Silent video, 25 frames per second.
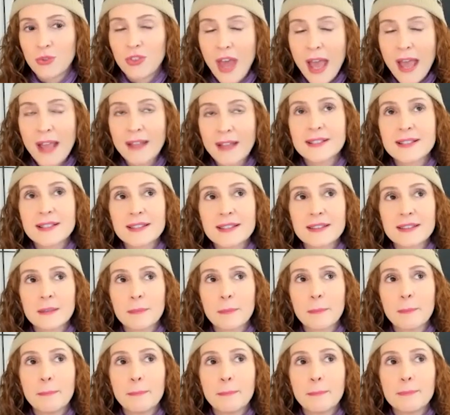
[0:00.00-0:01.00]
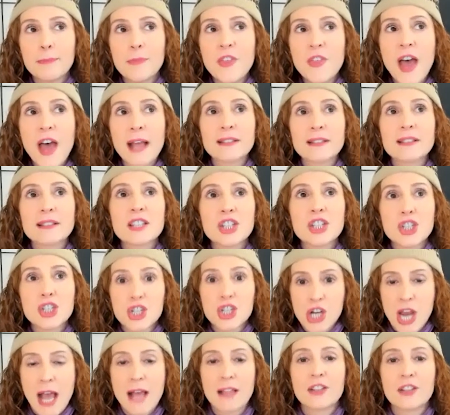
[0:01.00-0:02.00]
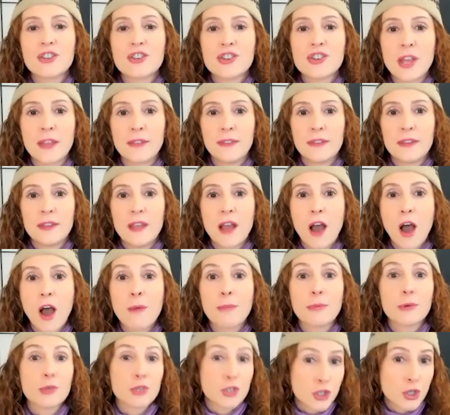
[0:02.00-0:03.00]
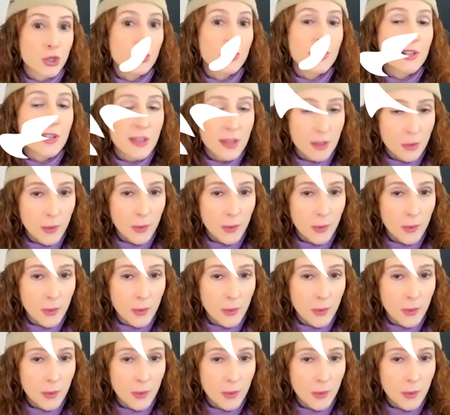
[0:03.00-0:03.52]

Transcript: That's the challenge and the opportunity that